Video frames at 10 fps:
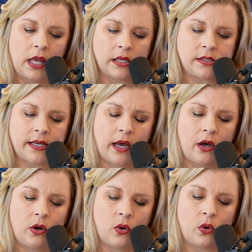
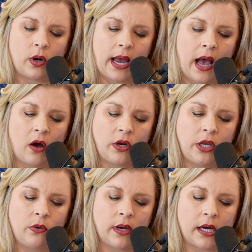So how do
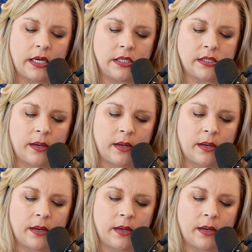you guys,